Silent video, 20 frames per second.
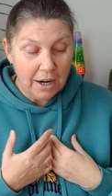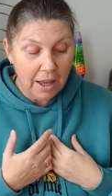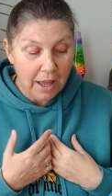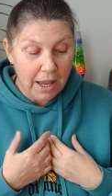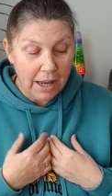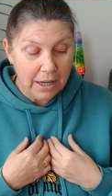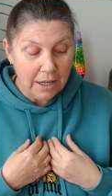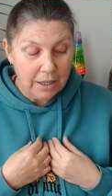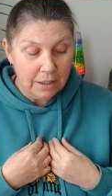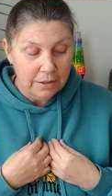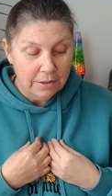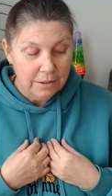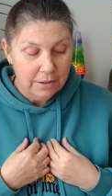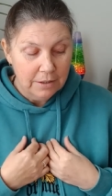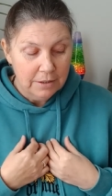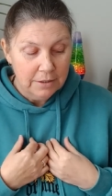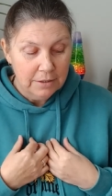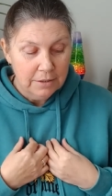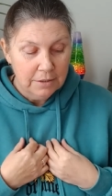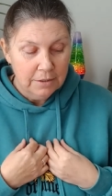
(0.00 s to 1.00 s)
like,
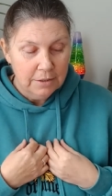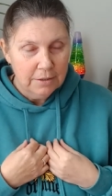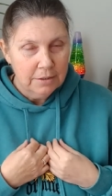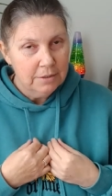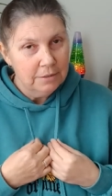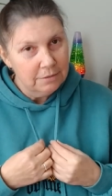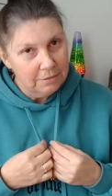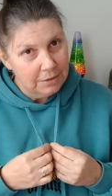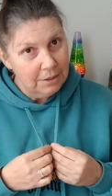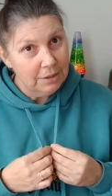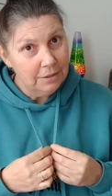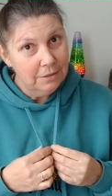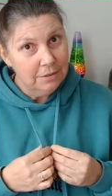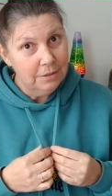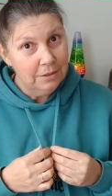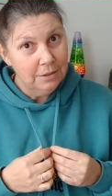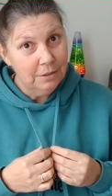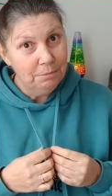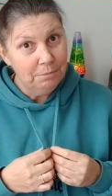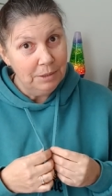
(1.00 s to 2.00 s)

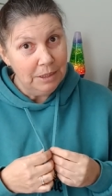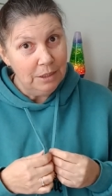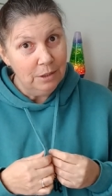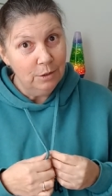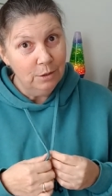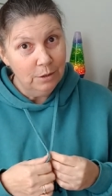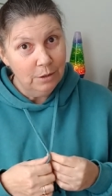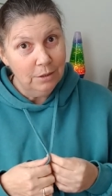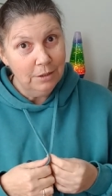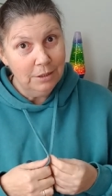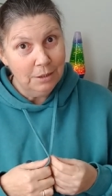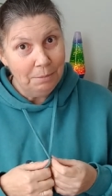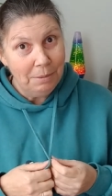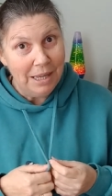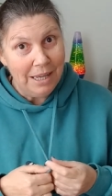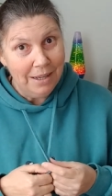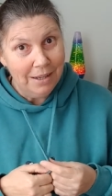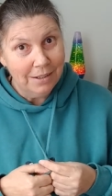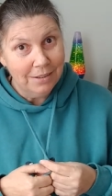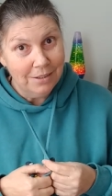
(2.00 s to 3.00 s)
well, I've been hurt in the
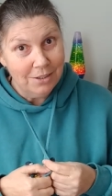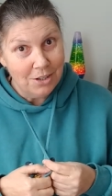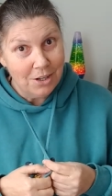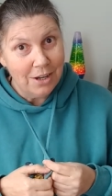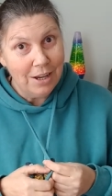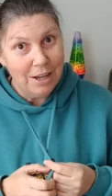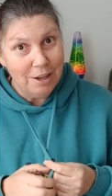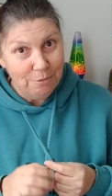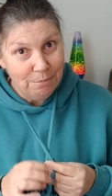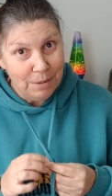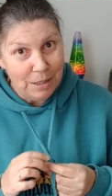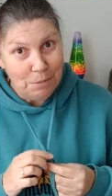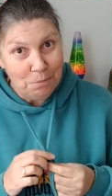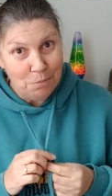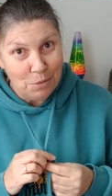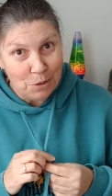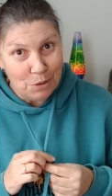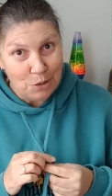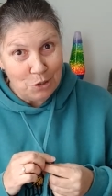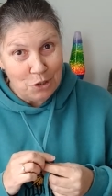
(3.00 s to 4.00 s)
past. I have been
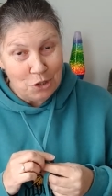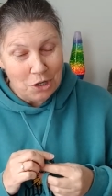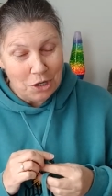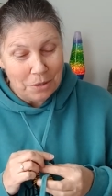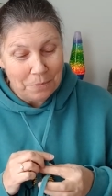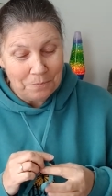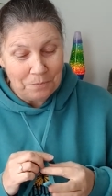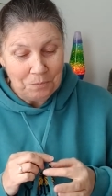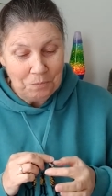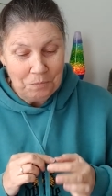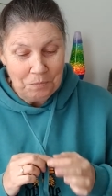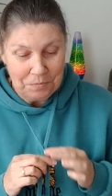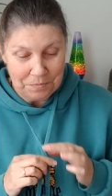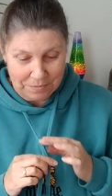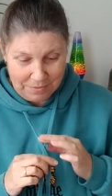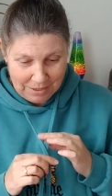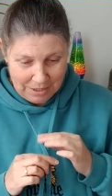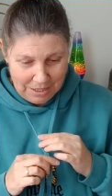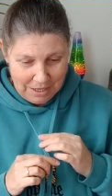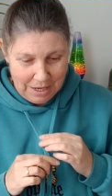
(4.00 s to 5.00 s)
burned.
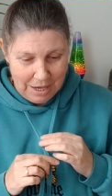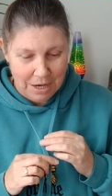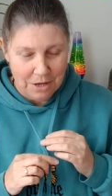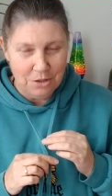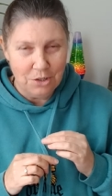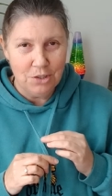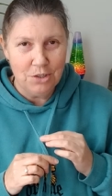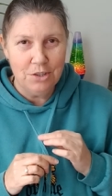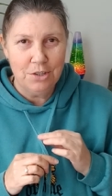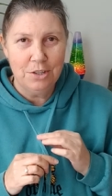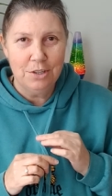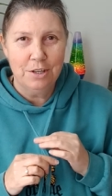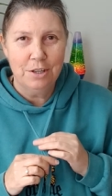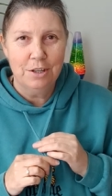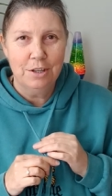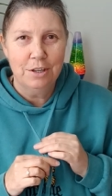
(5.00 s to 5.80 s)
Yes.